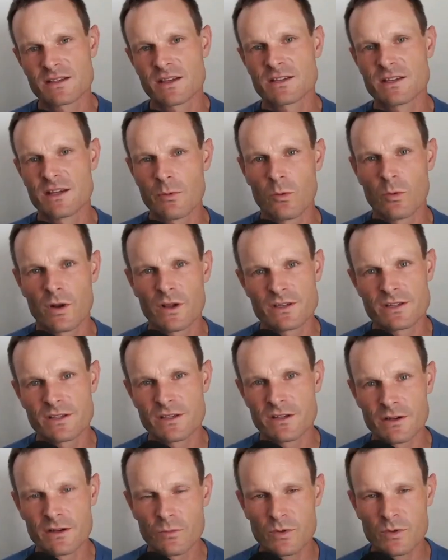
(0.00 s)
tell me,
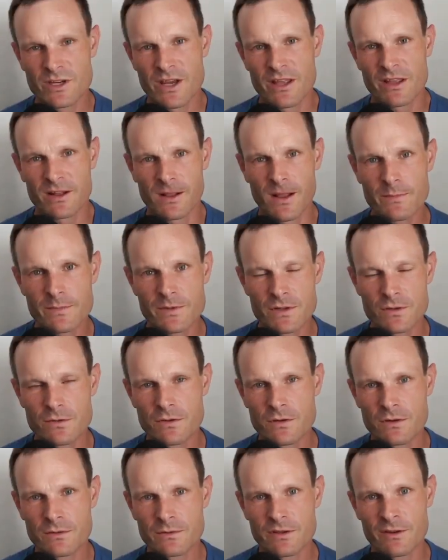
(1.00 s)
which other clubs
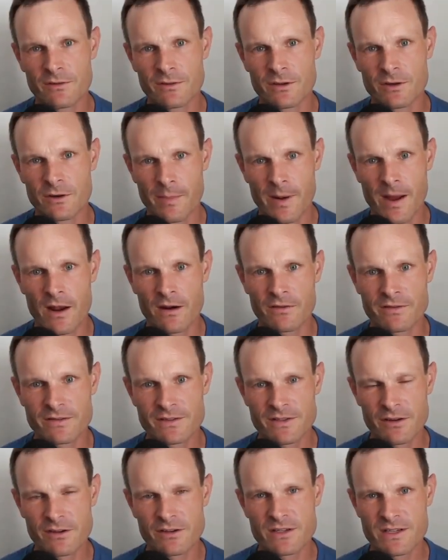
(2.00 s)
you're a part of?
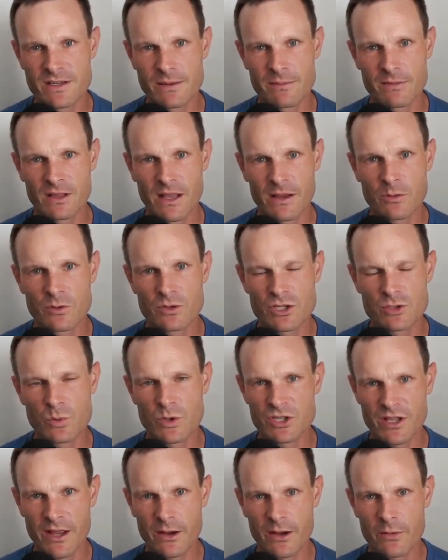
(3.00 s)
So into some of the languages,
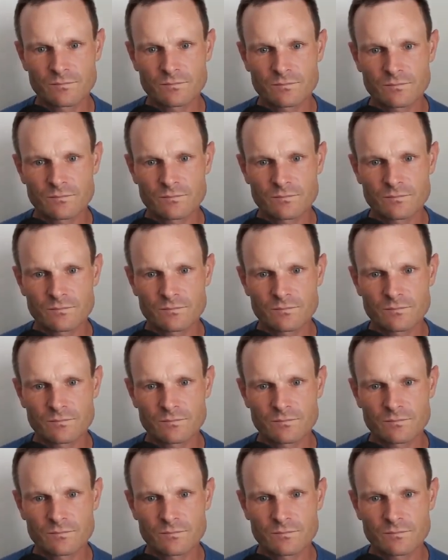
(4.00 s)
which language? I'm